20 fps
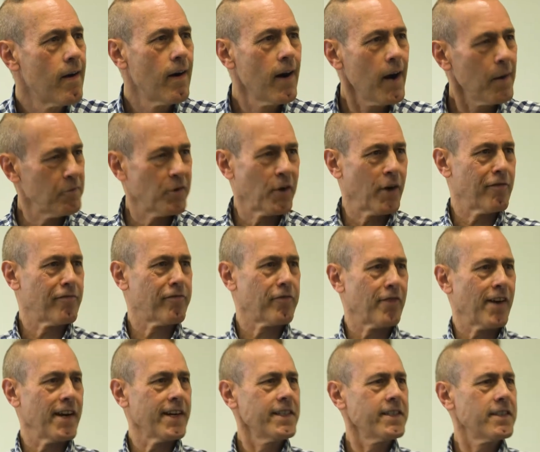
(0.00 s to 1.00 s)
I'm not
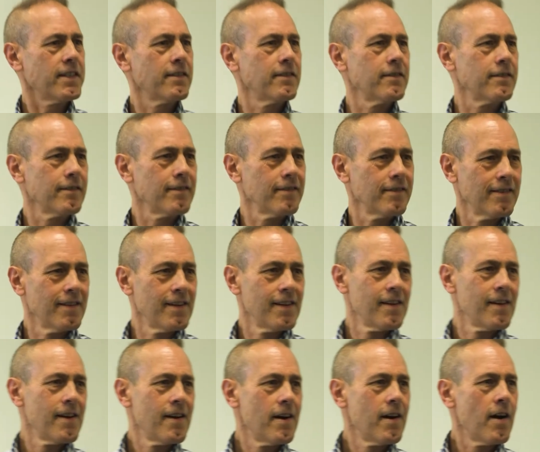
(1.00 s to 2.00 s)
afraid.
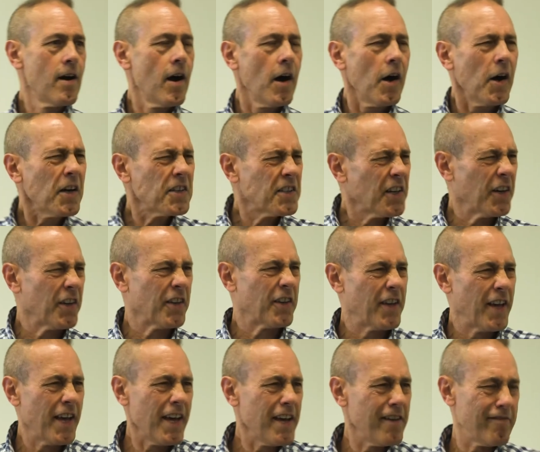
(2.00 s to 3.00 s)
I don't
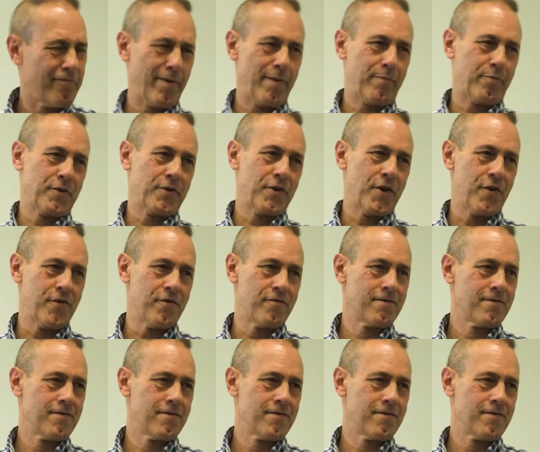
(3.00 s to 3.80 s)
care if people know.